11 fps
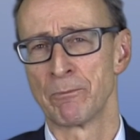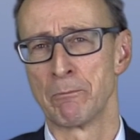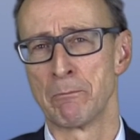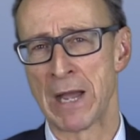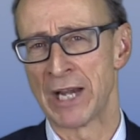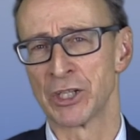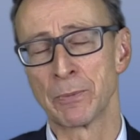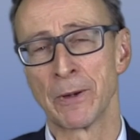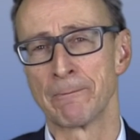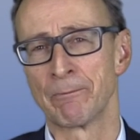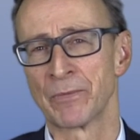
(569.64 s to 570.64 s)

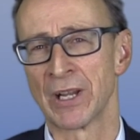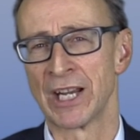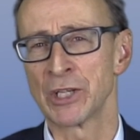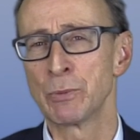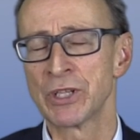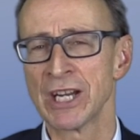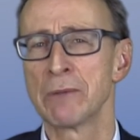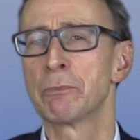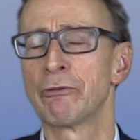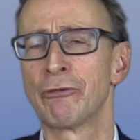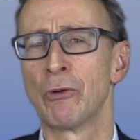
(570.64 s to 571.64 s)
management. And as we said
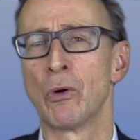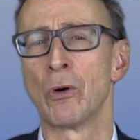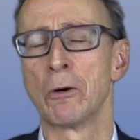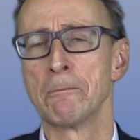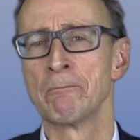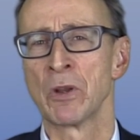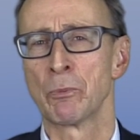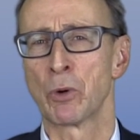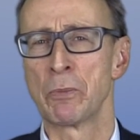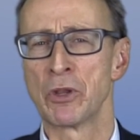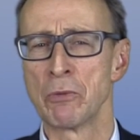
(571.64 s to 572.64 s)
before,
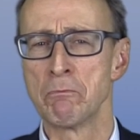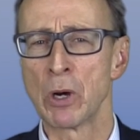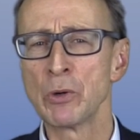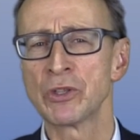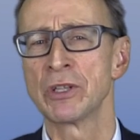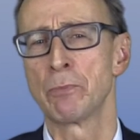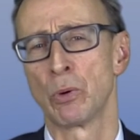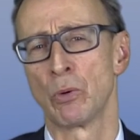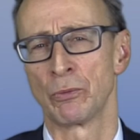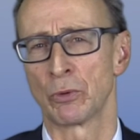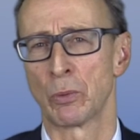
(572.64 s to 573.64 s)
probably the most
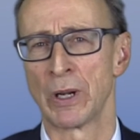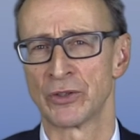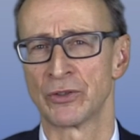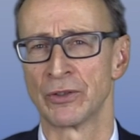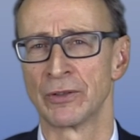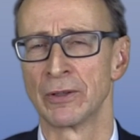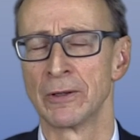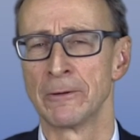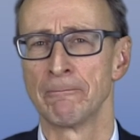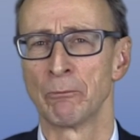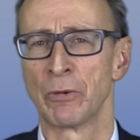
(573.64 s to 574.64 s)
important question
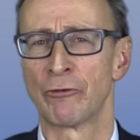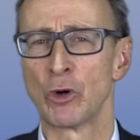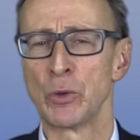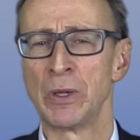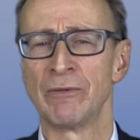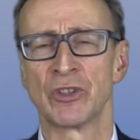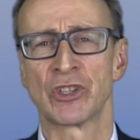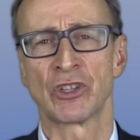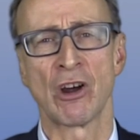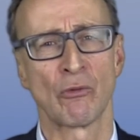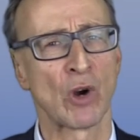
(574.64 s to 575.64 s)
before you even
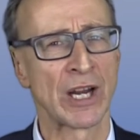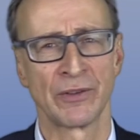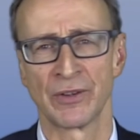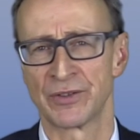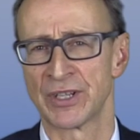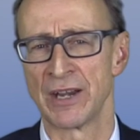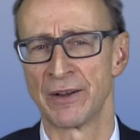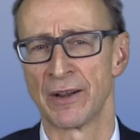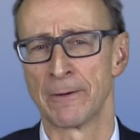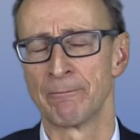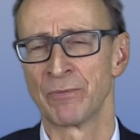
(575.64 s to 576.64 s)
start writing the tender
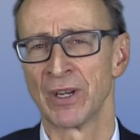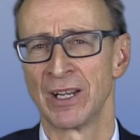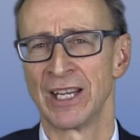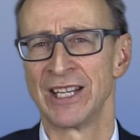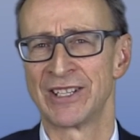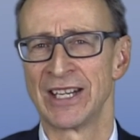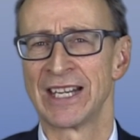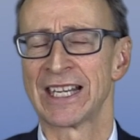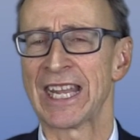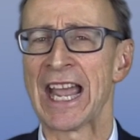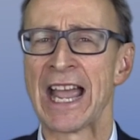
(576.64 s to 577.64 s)
is,
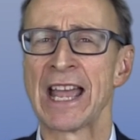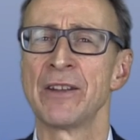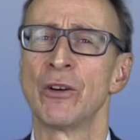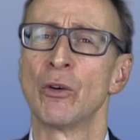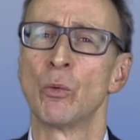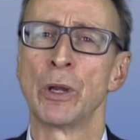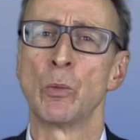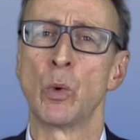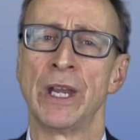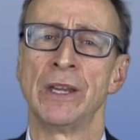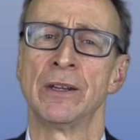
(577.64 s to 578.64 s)
can we
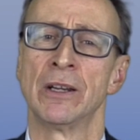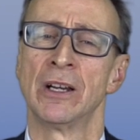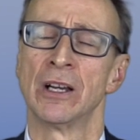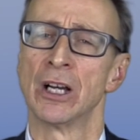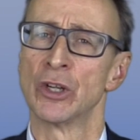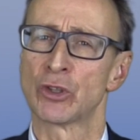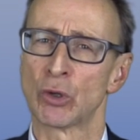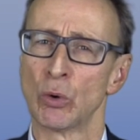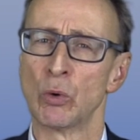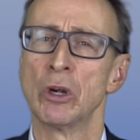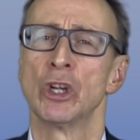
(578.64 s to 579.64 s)
win at
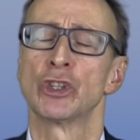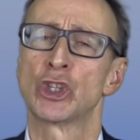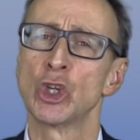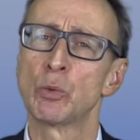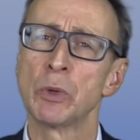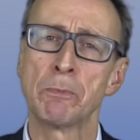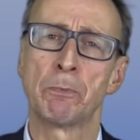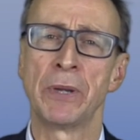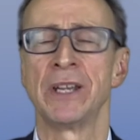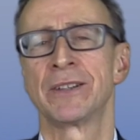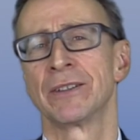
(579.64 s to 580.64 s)
all? Should we
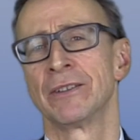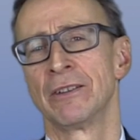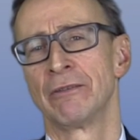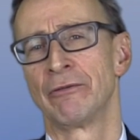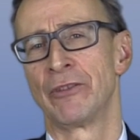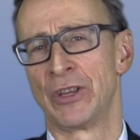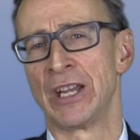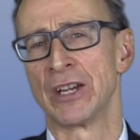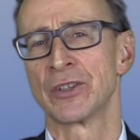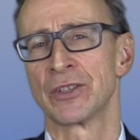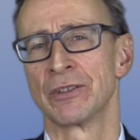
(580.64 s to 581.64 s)
bid for
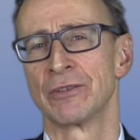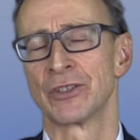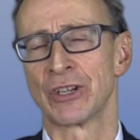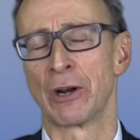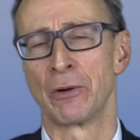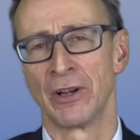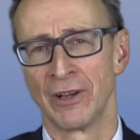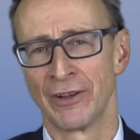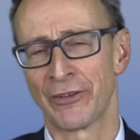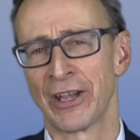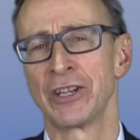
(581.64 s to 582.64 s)
this? So
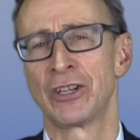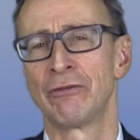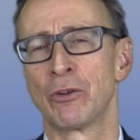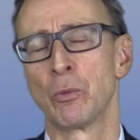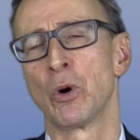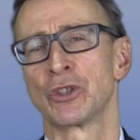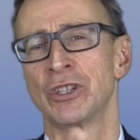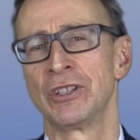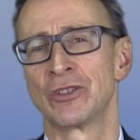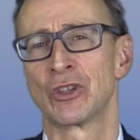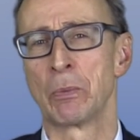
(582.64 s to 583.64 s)
thank you for
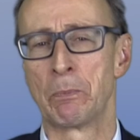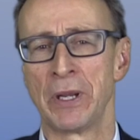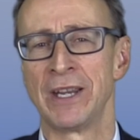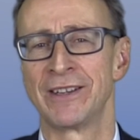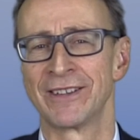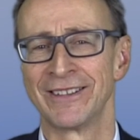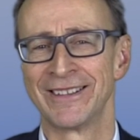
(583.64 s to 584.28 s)
watching To Bid